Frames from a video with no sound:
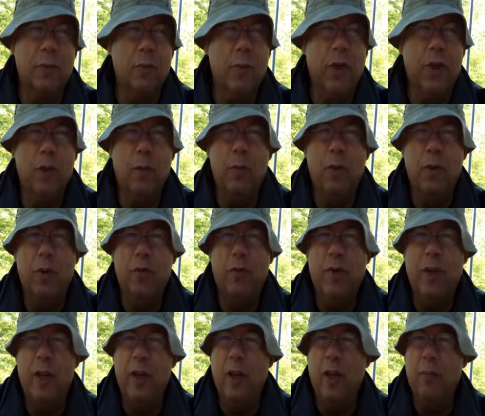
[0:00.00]
We could put
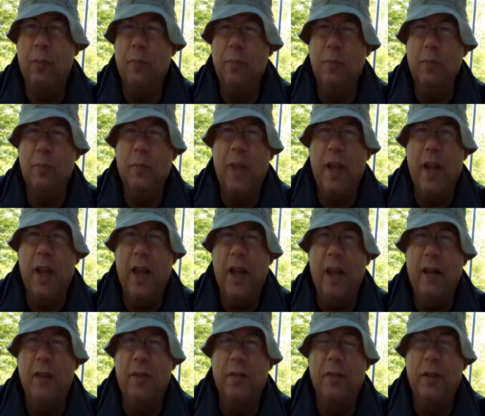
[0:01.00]
feet up,
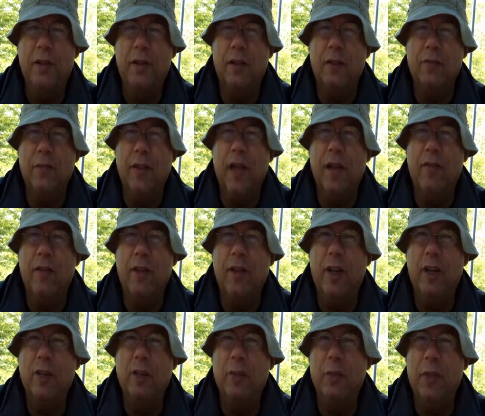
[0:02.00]
have a
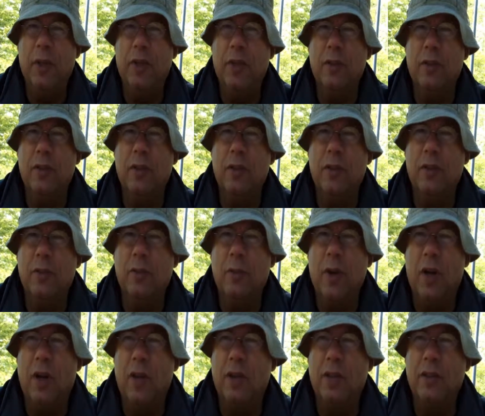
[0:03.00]
nice meal, as
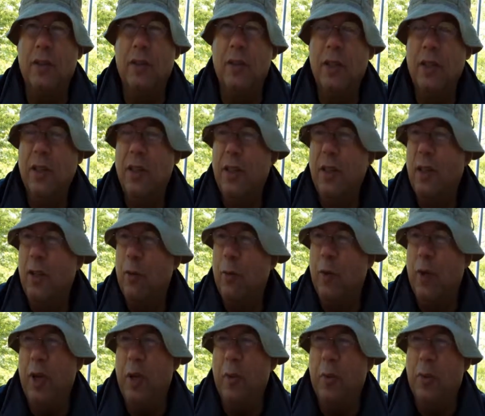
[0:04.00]
well as
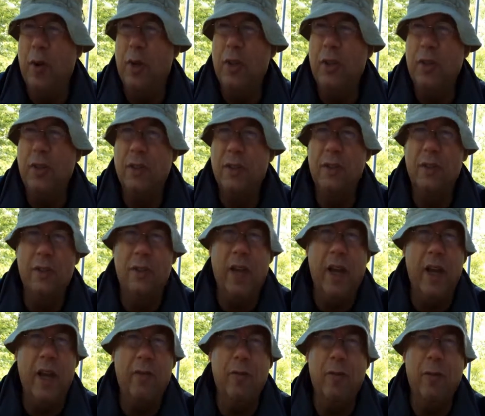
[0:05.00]
read books,
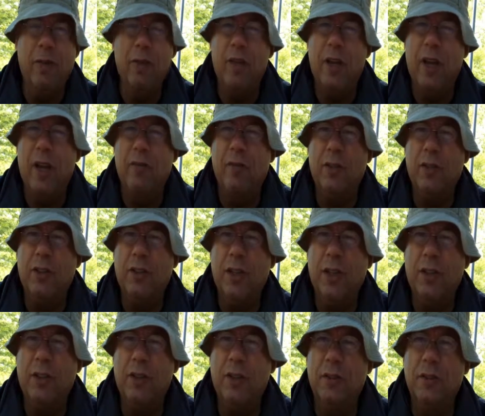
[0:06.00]
have good
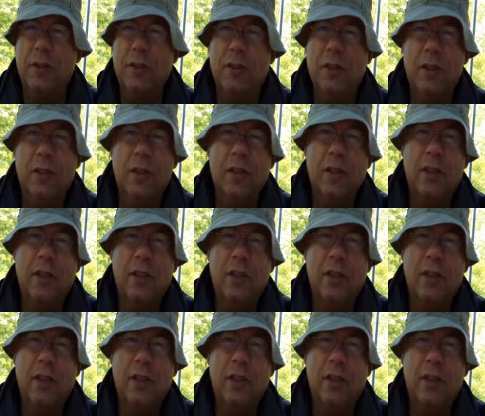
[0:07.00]
conversation,